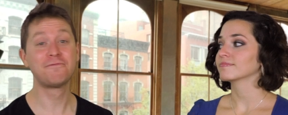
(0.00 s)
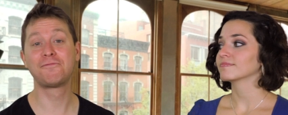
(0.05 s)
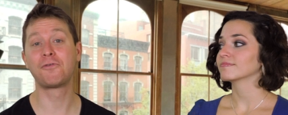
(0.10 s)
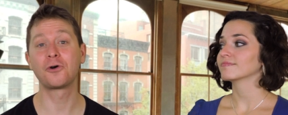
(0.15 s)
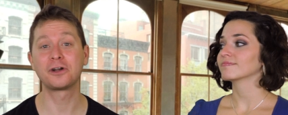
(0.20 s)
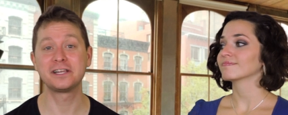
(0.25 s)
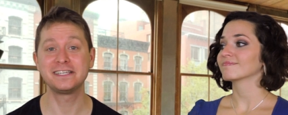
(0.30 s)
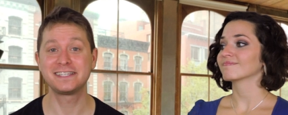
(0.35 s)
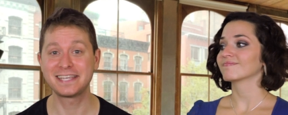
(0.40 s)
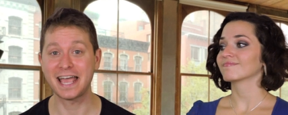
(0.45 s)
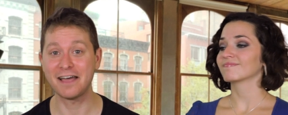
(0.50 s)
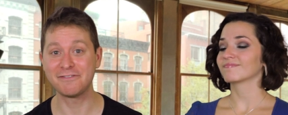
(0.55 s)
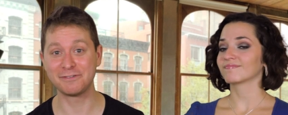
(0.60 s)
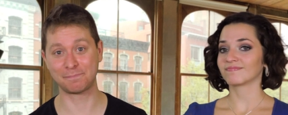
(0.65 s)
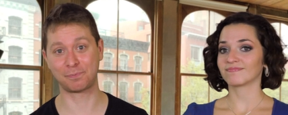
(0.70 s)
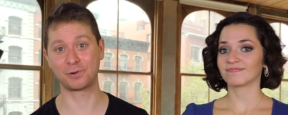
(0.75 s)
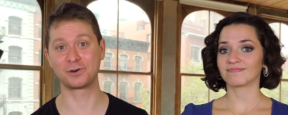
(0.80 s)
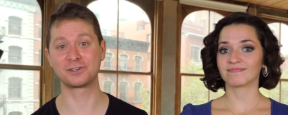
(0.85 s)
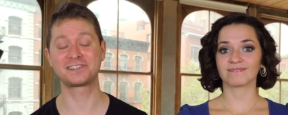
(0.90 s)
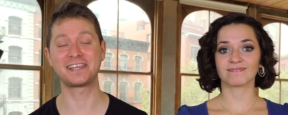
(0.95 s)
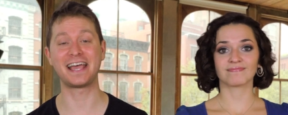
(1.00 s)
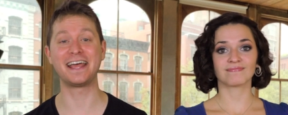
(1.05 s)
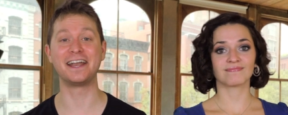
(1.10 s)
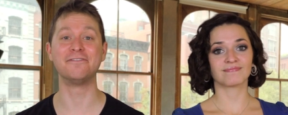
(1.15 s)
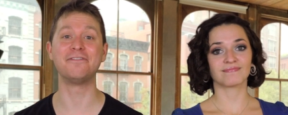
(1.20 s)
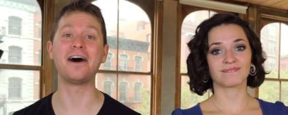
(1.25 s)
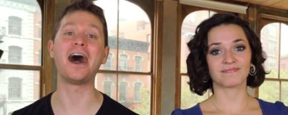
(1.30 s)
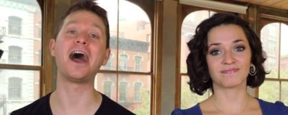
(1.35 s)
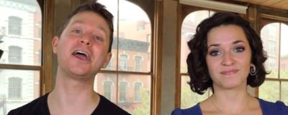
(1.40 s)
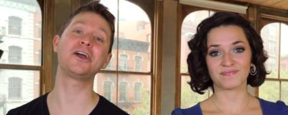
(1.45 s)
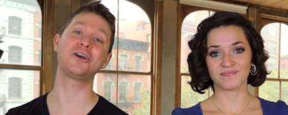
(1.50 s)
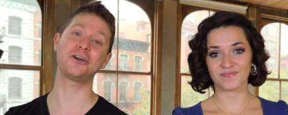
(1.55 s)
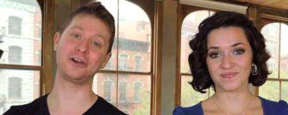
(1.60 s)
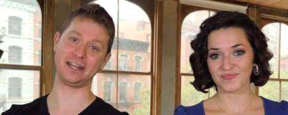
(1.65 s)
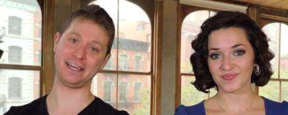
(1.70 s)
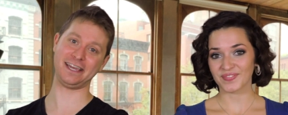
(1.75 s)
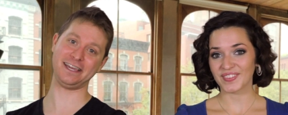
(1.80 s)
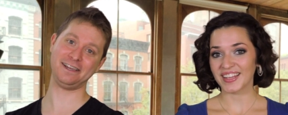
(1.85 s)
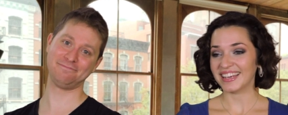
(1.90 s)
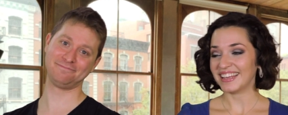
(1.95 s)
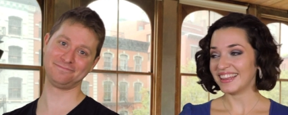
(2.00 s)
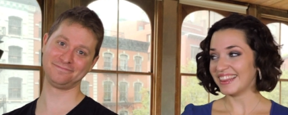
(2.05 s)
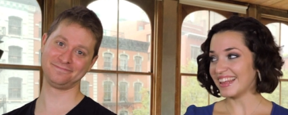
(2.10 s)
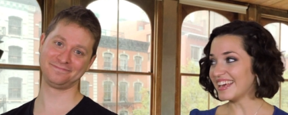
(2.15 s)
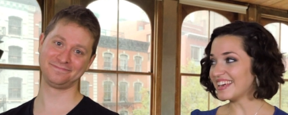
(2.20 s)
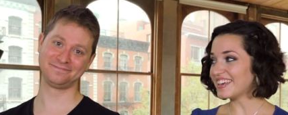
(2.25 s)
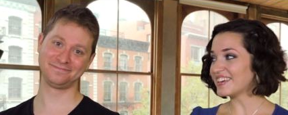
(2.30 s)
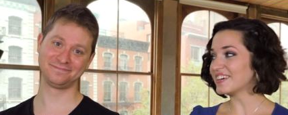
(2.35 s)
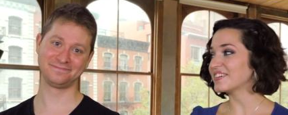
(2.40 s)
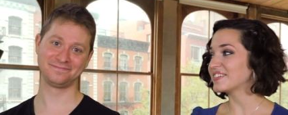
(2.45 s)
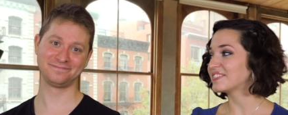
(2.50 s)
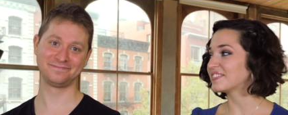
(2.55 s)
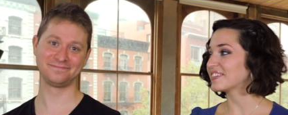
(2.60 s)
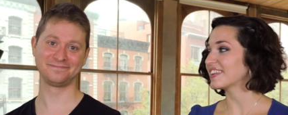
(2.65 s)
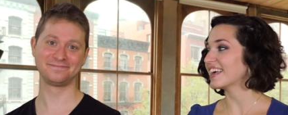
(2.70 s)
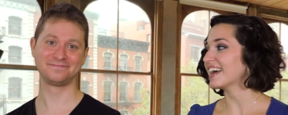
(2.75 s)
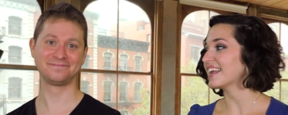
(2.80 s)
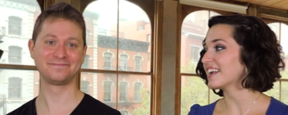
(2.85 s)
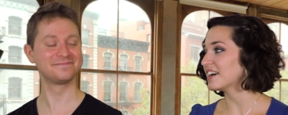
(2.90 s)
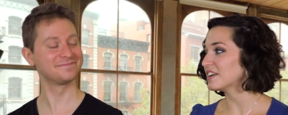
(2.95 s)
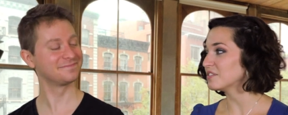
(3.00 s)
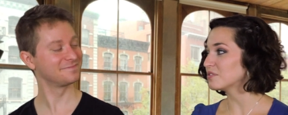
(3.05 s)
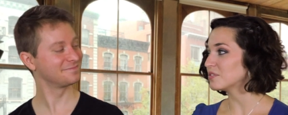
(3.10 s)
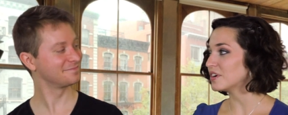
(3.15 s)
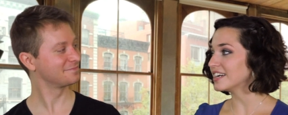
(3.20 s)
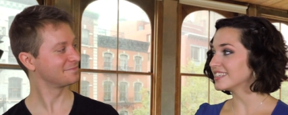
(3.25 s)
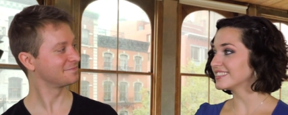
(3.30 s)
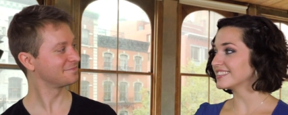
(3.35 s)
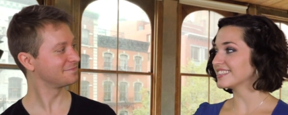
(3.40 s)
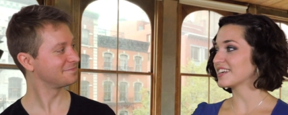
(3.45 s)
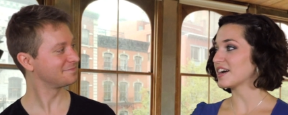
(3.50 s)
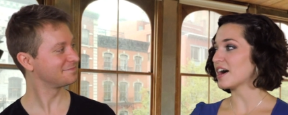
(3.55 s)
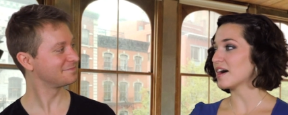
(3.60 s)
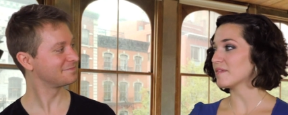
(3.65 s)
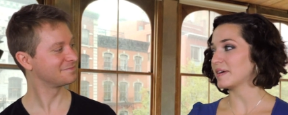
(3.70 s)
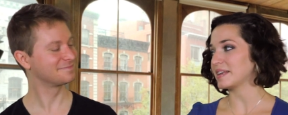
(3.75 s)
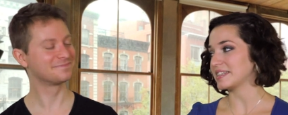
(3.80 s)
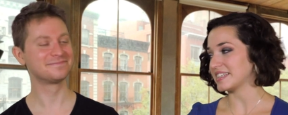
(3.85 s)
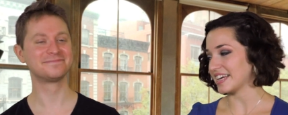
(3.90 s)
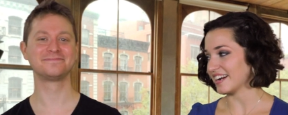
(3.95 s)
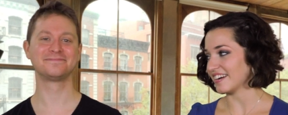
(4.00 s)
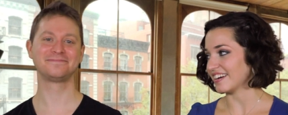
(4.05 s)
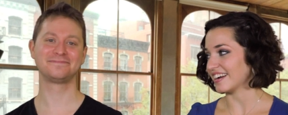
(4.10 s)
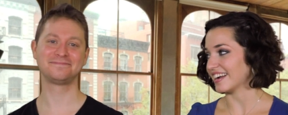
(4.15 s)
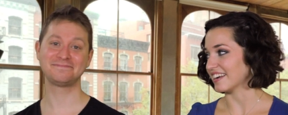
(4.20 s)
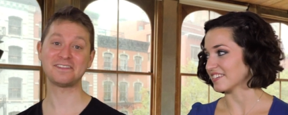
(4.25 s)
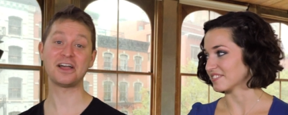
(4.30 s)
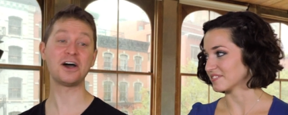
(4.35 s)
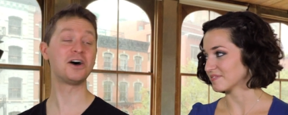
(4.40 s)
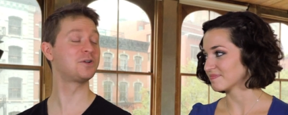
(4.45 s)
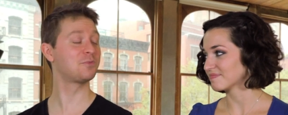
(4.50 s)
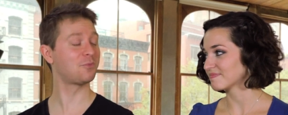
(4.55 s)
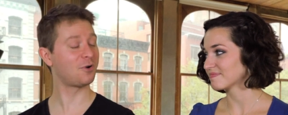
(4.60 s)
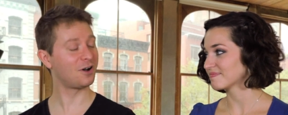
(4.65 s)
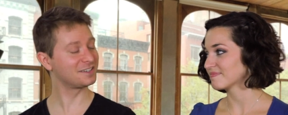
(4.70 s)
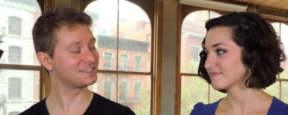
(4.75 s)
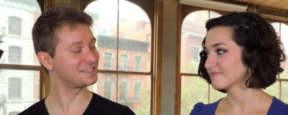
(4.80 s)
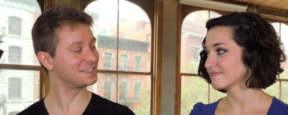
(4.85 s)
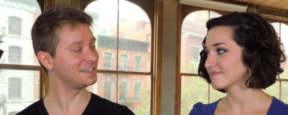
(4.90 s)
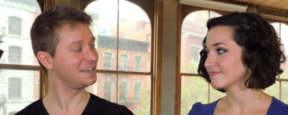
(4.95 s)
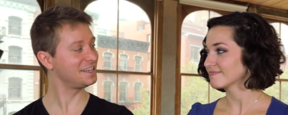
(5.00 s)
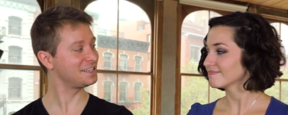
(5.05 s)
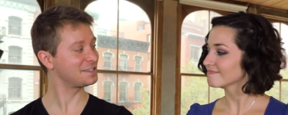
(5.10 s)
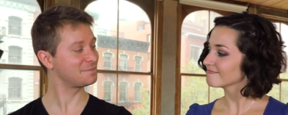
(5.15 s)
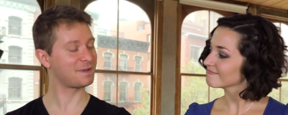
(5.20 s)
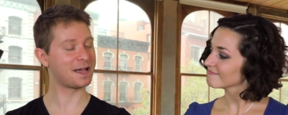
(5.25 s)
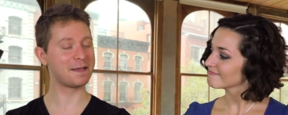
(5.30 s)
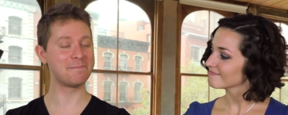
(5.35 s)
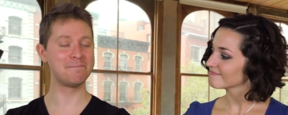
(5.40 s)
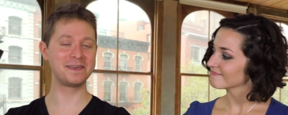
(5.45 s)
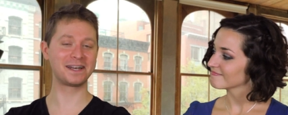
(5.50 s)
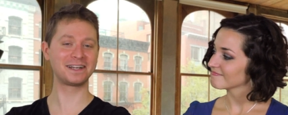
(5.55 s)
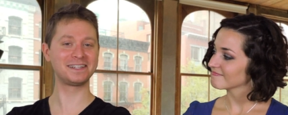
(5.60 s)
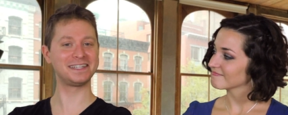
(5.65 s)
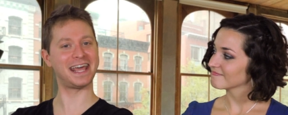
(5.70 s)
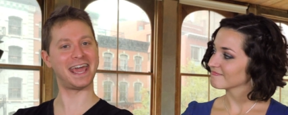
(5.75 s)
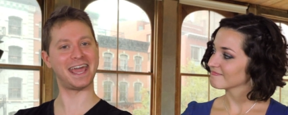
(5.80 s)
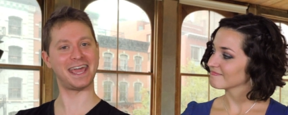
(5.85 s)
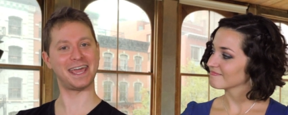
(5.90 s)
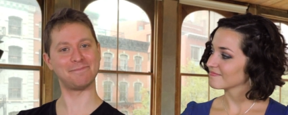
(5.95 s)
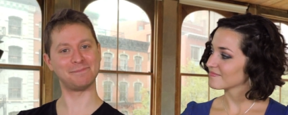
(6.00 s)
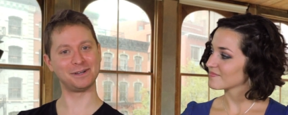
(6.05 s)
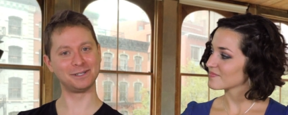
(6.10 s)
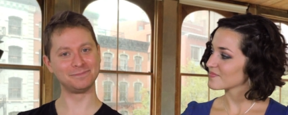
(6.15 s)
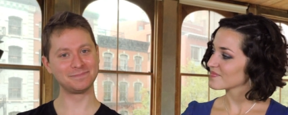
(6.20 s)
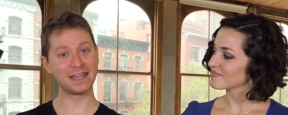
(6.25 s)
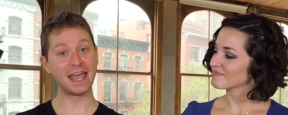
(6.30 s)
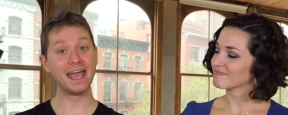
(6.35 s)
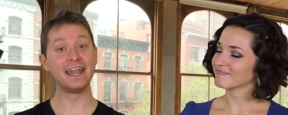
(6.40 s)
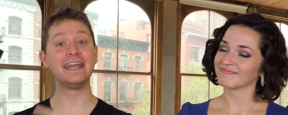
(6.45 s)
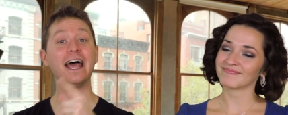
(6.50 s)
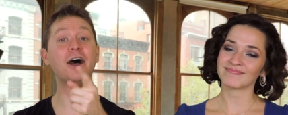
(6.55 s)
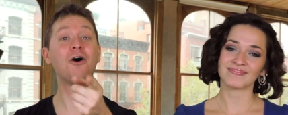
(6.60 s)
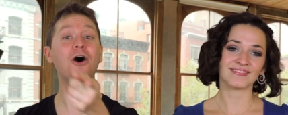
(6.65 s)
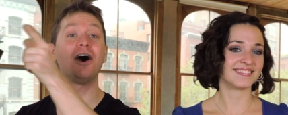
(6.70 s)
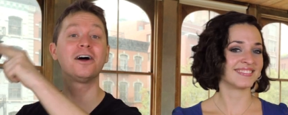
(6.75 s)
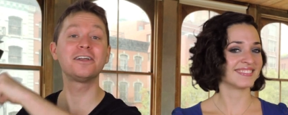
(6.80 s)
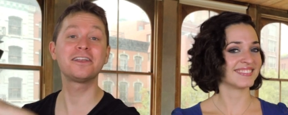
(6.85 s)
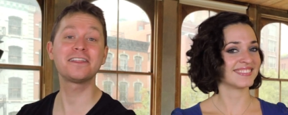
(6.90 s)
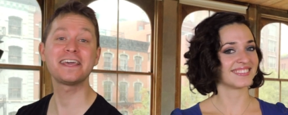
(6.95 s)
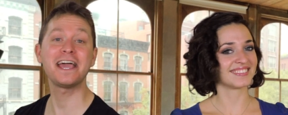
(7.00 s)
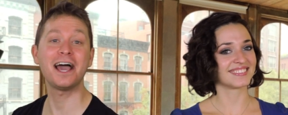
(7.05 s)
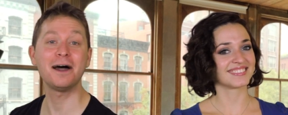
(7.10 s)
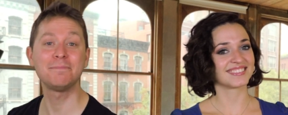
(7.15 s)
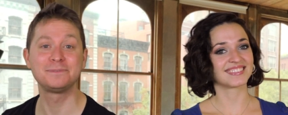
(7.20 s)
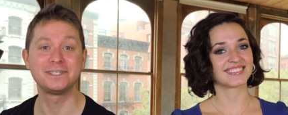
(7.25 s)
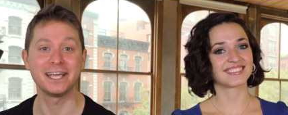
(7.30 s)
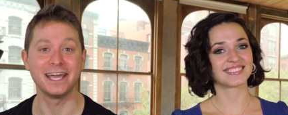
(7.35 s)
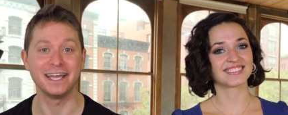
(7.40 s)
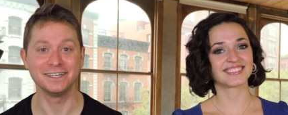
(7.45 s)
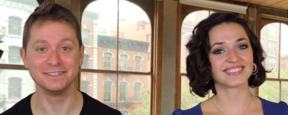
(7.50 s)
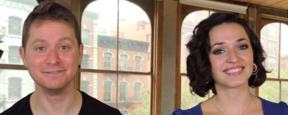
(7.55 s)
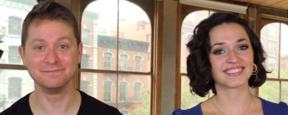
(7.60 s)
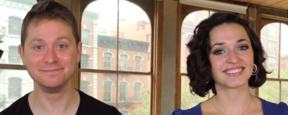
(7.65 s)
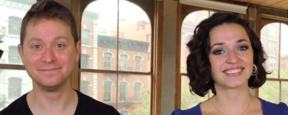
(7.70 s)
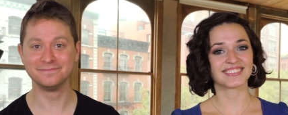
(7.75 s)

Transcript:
Speaker 1: 47% of irony.
Speaker 2: Thank you for that unwanted commentary.
Speaker 1: Unwanted is my middle name. Now on to the update.